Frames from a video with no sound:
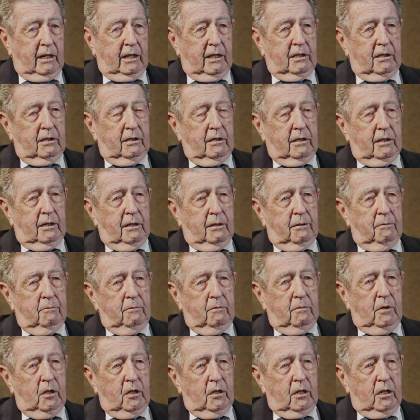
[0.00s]
and um,
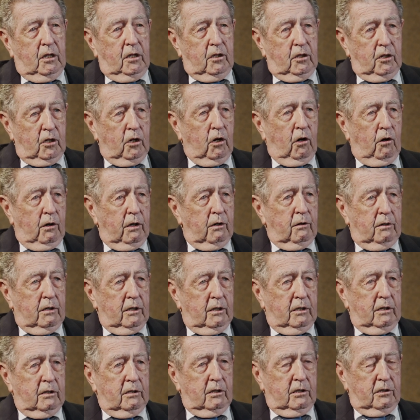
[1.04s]
you know, it,
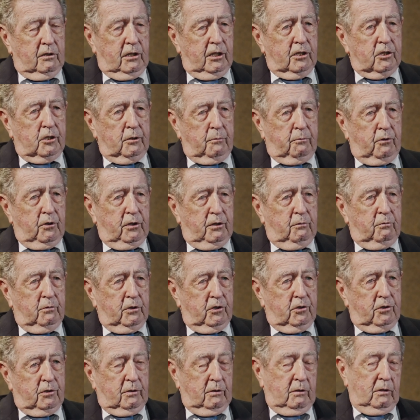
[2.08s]
uh, the discipline
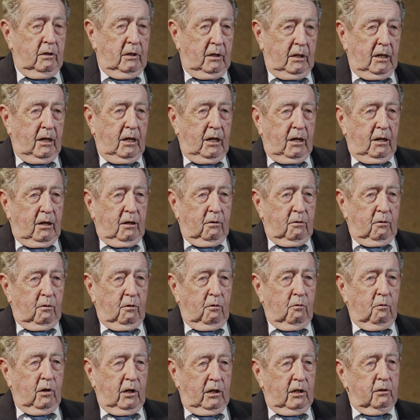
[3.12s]
was,
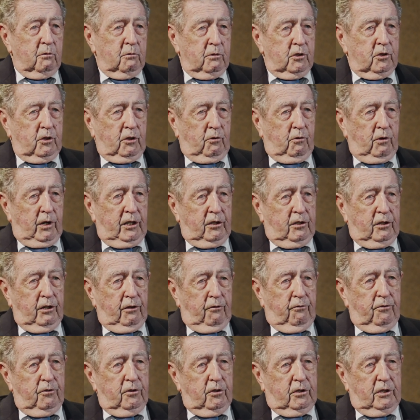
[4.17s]
well, it was a great
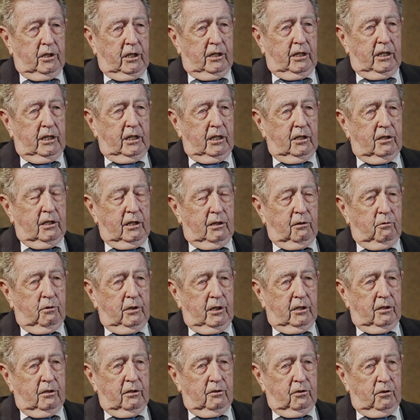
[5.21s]
different than anything
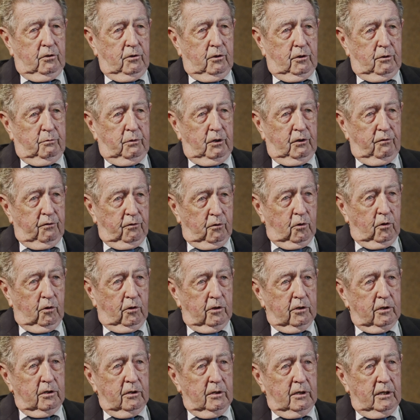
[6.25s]
we had endured
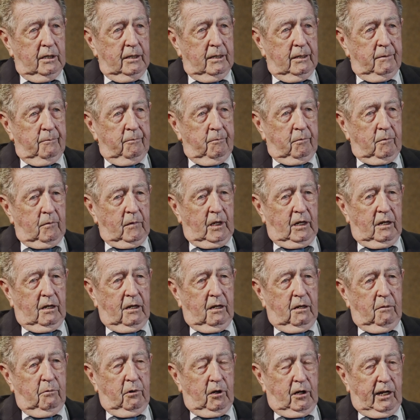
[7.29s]
before.
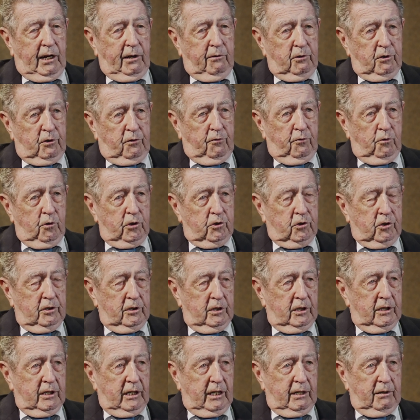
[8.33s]
Uh, but I was
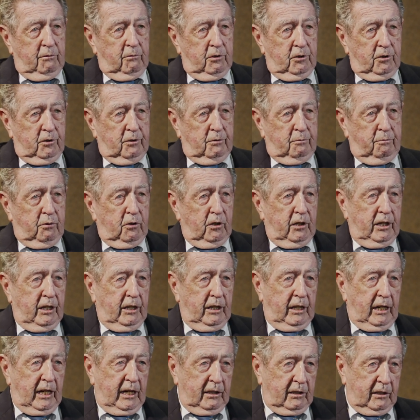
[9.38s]
fortunate. I was
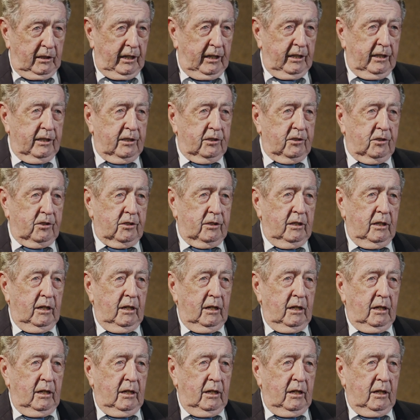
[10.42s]
playing athletics,